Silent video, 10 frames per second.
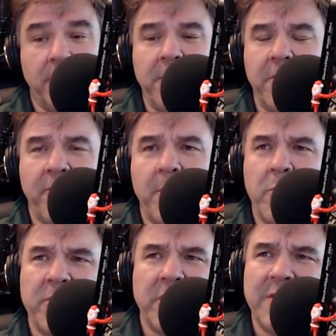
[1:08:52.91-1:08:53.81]
I don't know if you
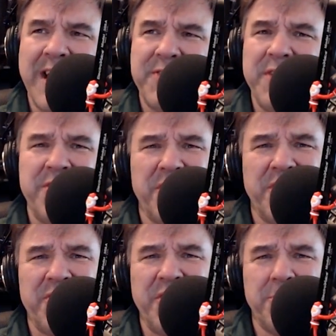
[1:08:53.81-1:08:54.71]
remember, was it last season or
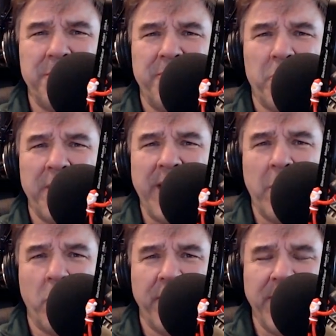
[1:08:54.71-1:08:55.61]
the season before
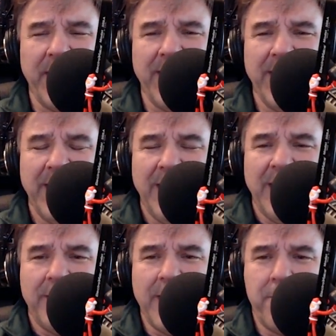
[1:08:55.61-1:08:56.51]
that where they
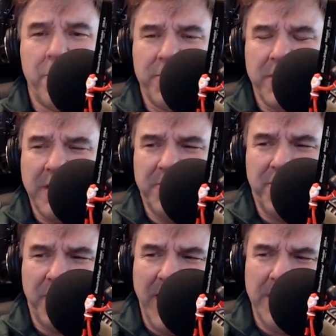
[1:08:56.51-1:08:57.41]
put the
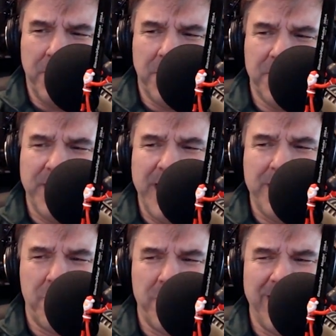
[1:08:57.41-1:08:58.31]
inflatable dam around,